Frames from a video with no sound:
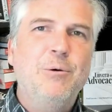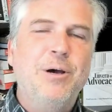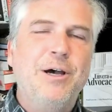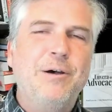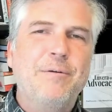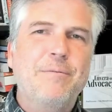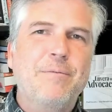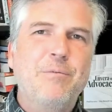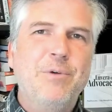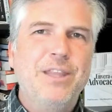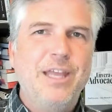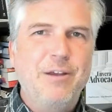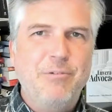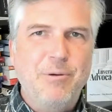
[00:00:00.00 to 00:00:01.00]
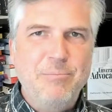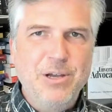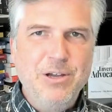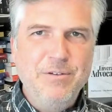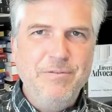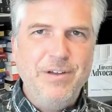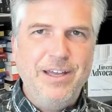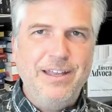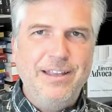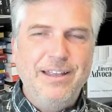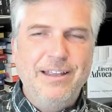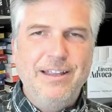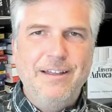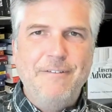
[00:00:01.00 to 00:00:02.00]
Well, when they remove
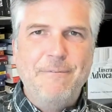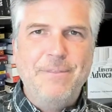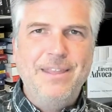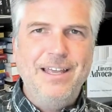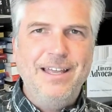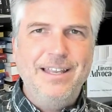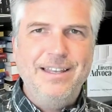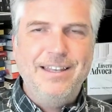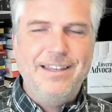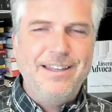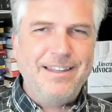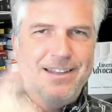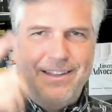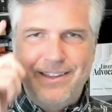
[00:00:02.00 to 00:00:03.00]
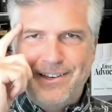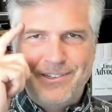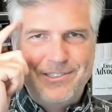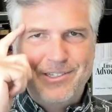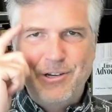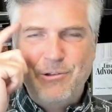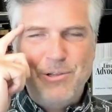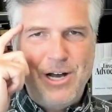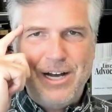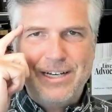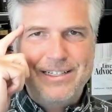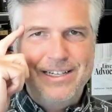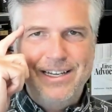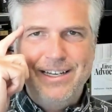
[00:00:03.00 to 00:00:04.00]
it, then they're so
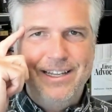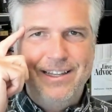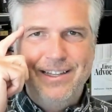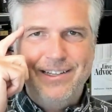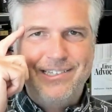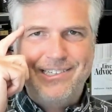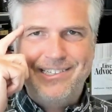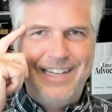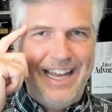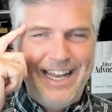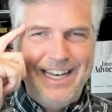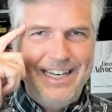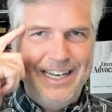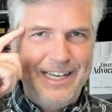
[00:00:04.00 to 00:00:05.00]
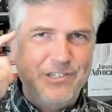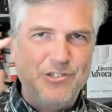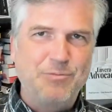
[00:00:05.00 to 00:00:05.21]
locked into this standing